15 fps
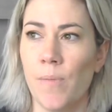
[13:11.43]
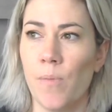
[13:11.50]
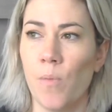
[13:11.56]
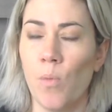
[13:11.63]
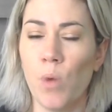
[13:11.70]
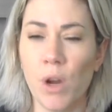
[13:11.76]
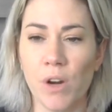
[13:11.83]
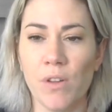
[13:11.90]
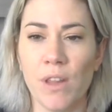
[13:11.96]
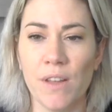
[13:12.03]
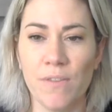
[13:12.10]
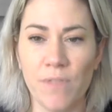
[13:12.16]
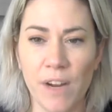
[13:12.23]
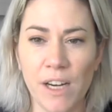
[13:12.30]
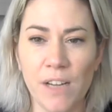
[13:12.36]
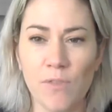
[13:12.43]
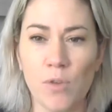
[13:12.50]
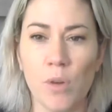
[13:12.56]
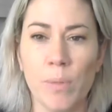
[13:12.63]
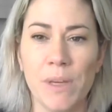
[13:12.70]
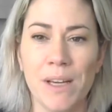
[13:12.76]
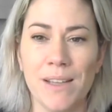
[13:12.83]
what are they fighting for,
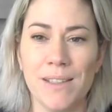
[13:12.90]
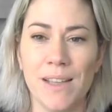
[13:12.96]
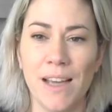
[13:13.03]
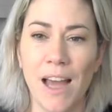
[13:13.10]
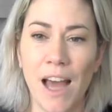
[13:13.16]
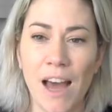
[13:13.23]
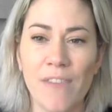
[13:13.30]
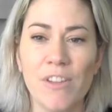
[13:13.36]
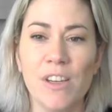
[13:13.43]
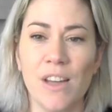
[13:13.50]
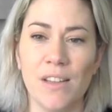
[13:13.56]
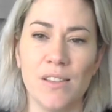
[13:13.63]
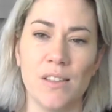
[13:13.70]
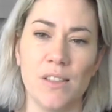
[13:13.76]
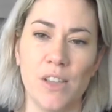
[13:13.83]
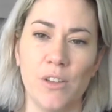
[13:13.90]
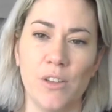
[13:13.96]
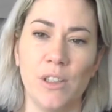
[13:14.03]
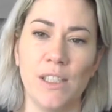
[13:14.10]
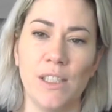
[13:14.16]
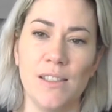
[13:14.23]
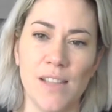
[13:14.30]
because they haven't
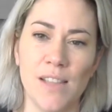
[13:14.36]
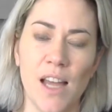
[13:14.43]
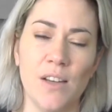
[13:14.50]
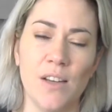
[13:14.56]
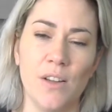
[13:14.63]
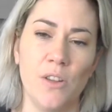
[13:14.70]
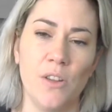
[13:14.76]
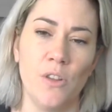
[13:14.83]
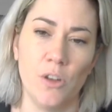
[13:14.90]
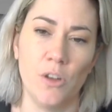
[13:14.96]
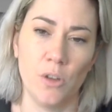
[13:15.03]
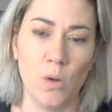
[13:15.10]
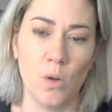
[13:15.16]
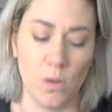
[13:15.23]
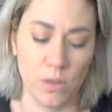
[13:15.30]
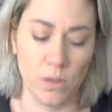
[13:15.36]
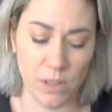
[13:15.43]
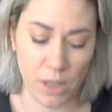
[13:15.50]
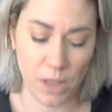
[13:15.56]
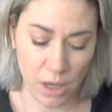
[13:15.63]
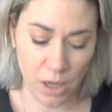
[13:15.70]
necessarily set their goals.